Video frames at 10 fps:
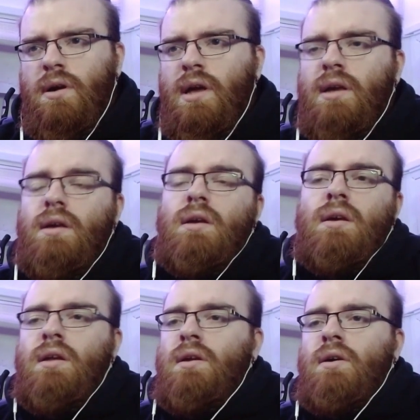Okay,
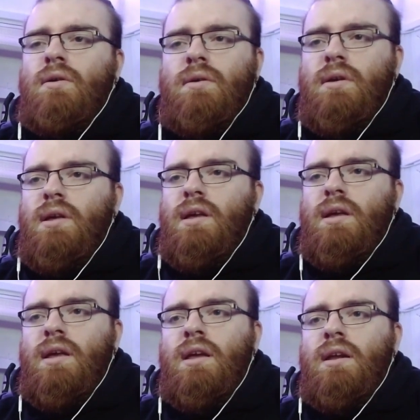here you go.
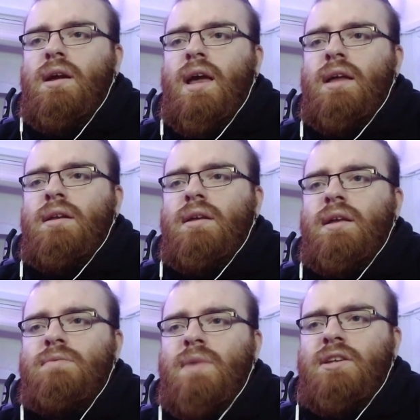Here again,
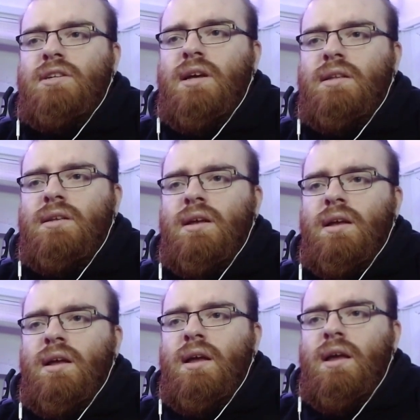he's mentioning that,
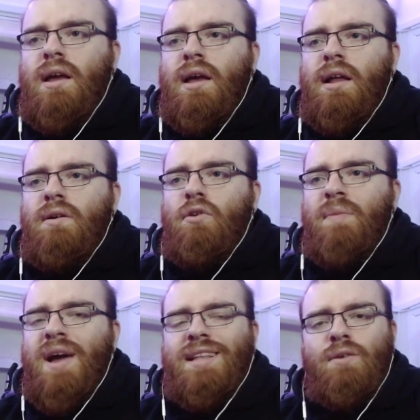you know,
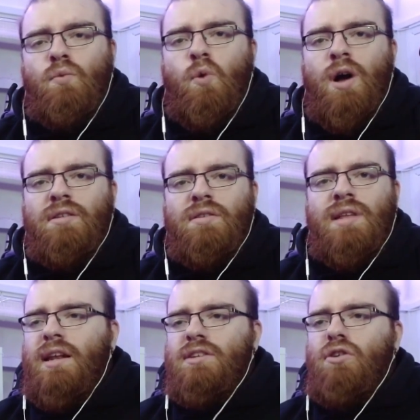no matter what,
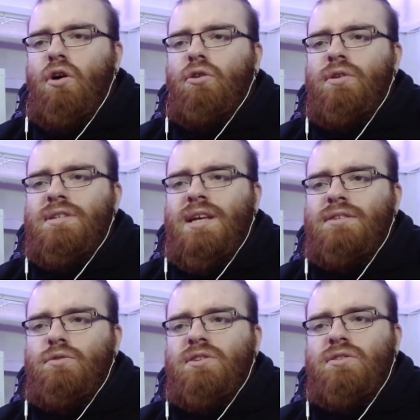there is always a
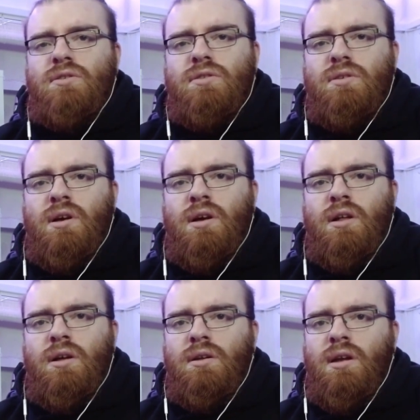suspicious, uh,
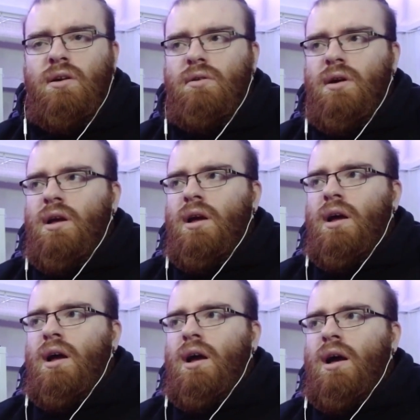no,
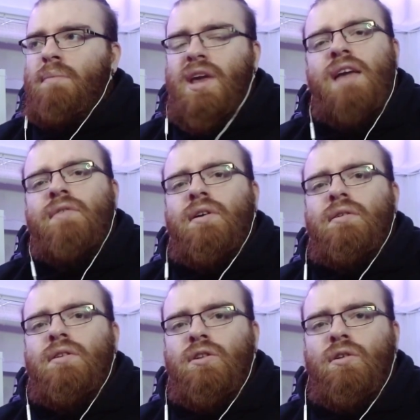uh, behavior,
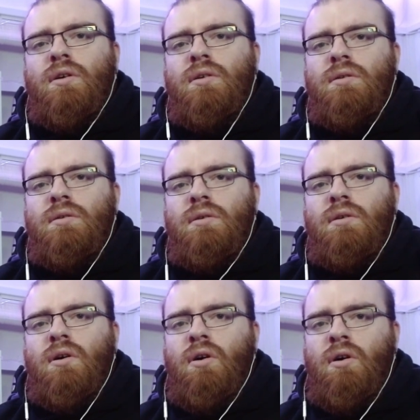look
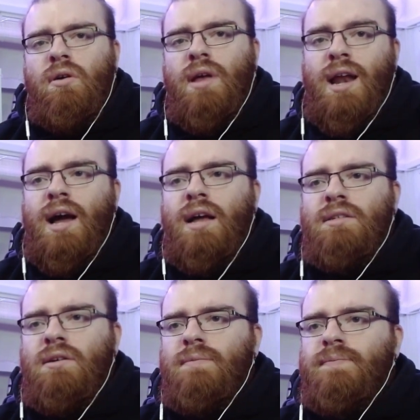on an eye,
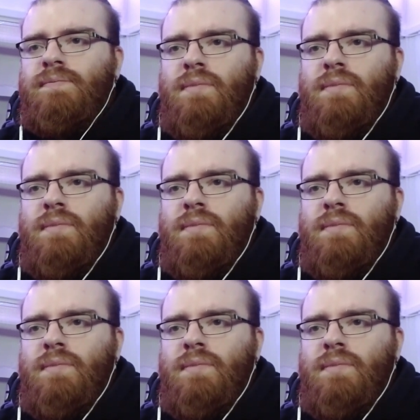you know?